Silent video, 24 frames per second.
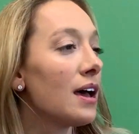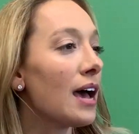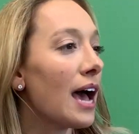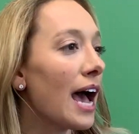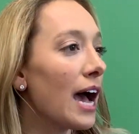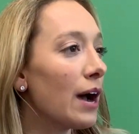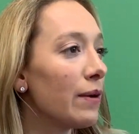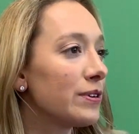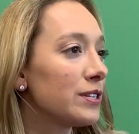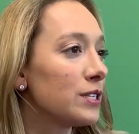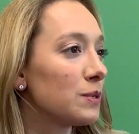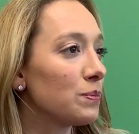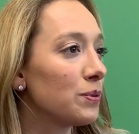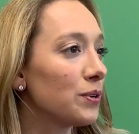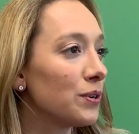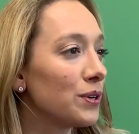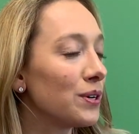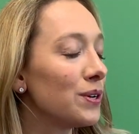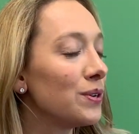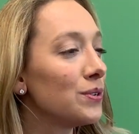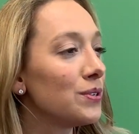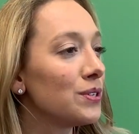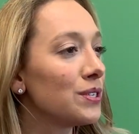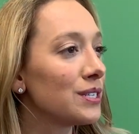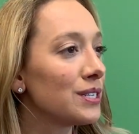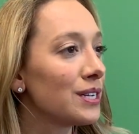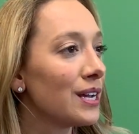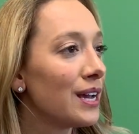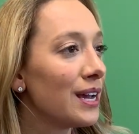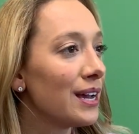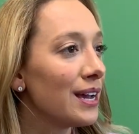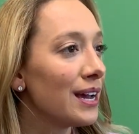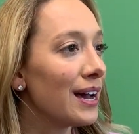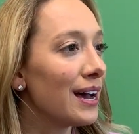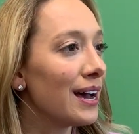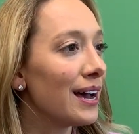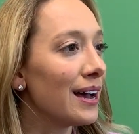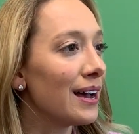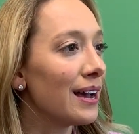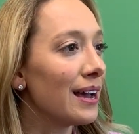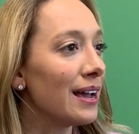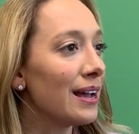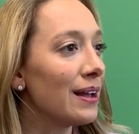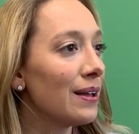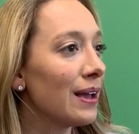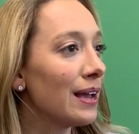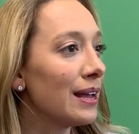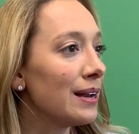how it's produced,
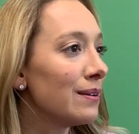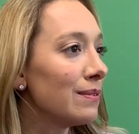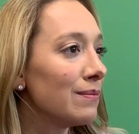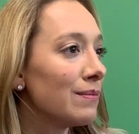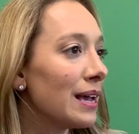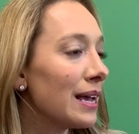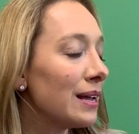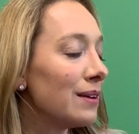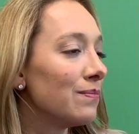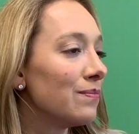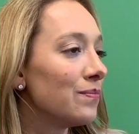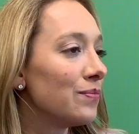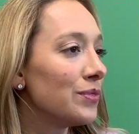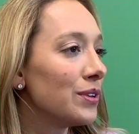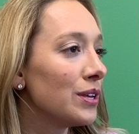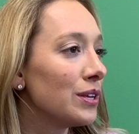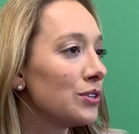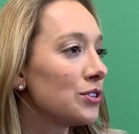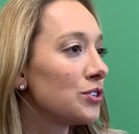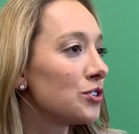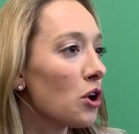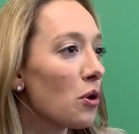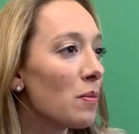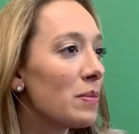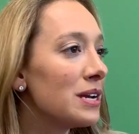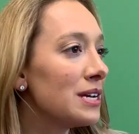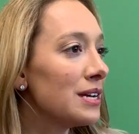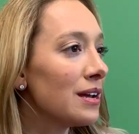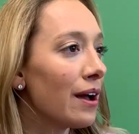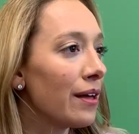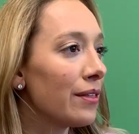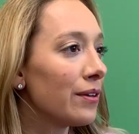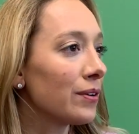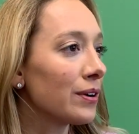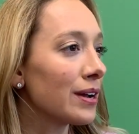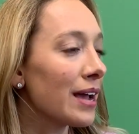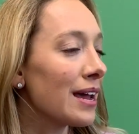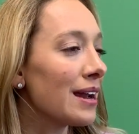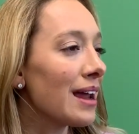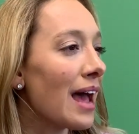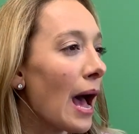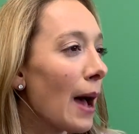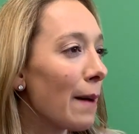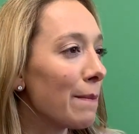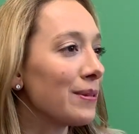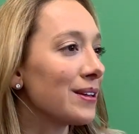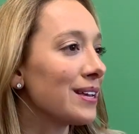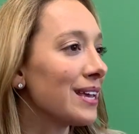and so many other kind of
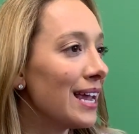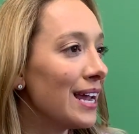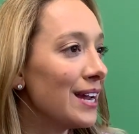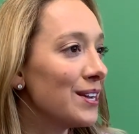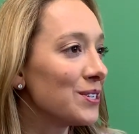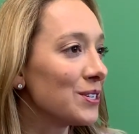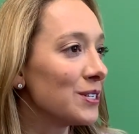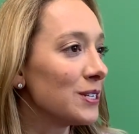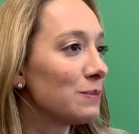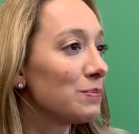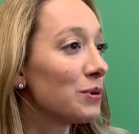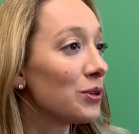applications.